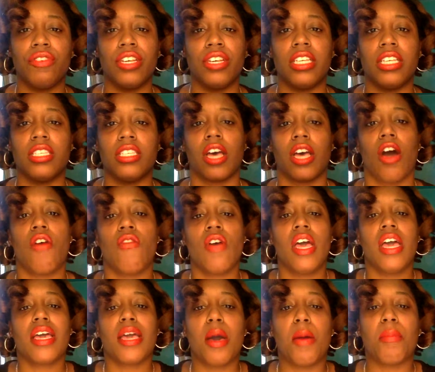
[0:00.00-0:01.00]
for yourself,
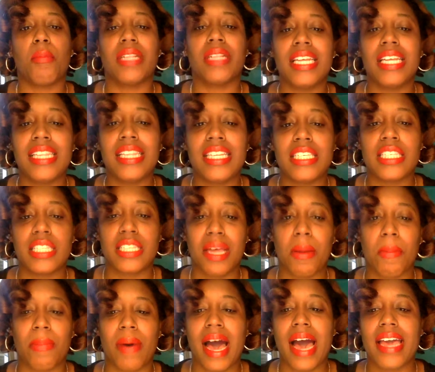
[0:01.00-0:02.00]
completely
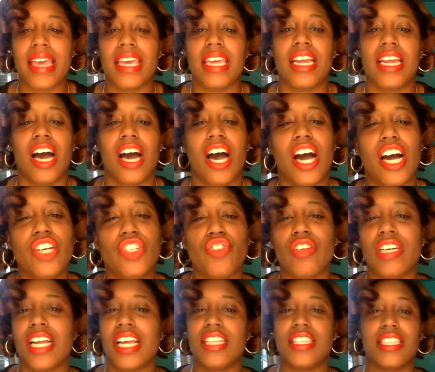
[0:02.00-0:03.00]
stick by it
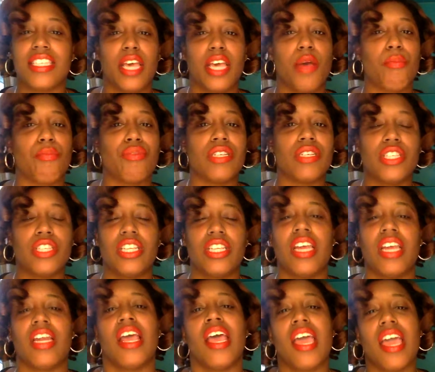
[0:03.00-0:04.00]

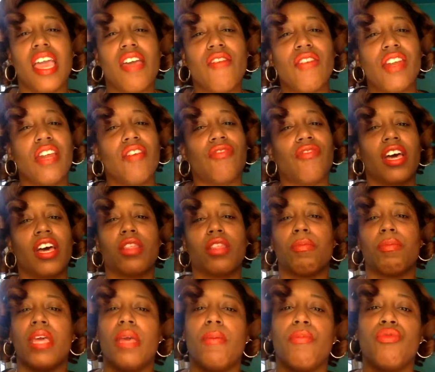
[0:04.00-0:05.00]
110%. Even if other
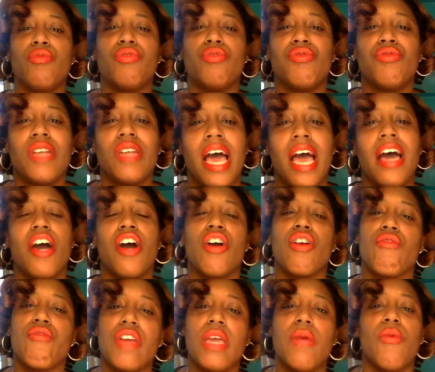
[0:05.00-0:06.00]
people do not
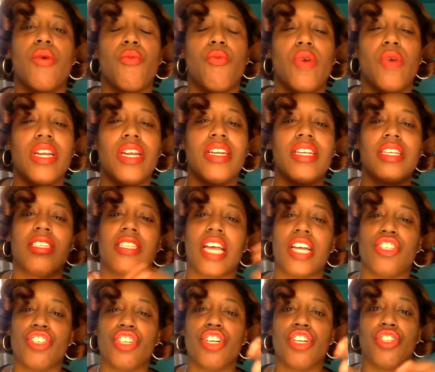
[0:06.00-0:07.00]
agree with what it is
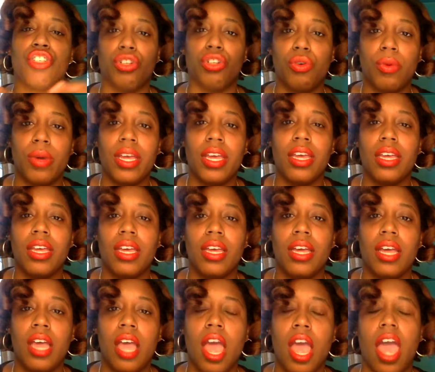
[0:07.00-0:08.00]
that you're doing,
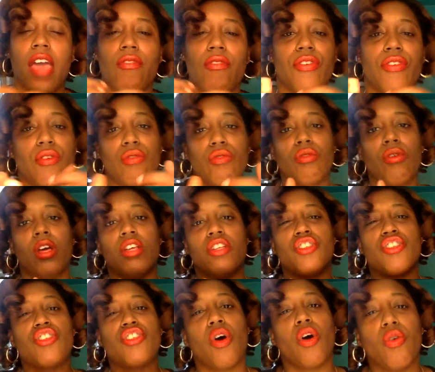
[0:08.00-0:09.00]
if you
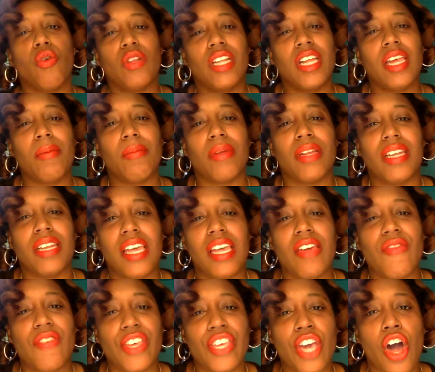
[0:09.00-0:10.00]
solely
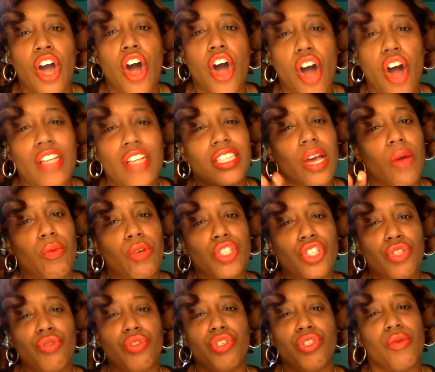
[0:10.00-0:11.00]
believe in your heart that
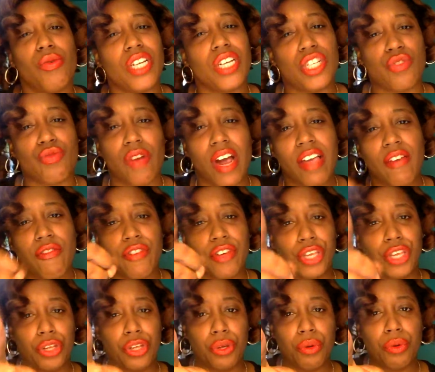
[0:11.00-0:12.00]
what you're doing is right for
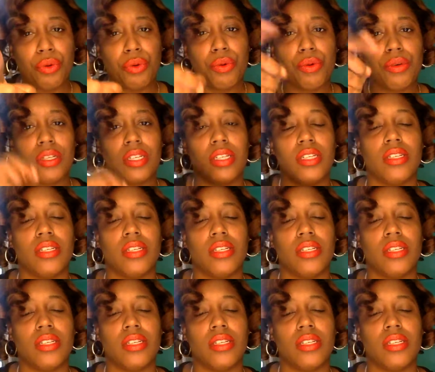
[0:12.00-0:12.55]
you,